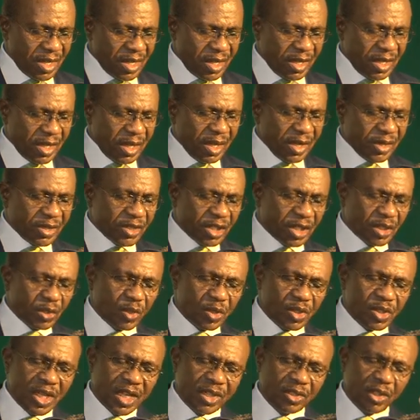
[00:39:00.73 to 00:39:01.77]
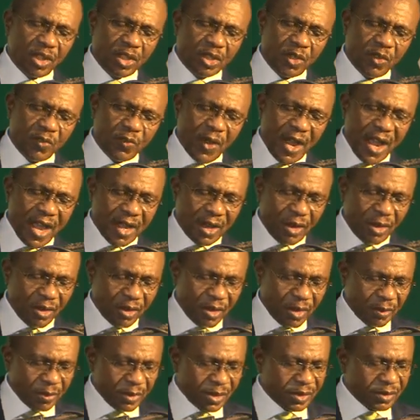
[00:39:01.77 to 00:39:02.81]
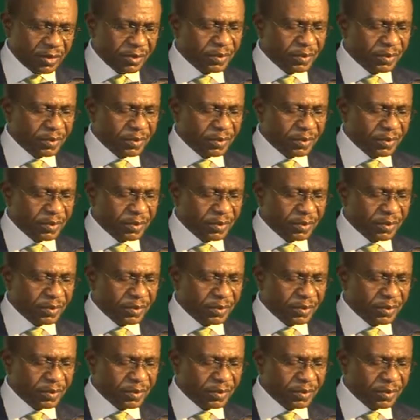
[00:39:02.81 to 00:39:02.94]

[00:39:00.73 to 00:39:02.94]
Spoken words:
in critical sectors of our economy.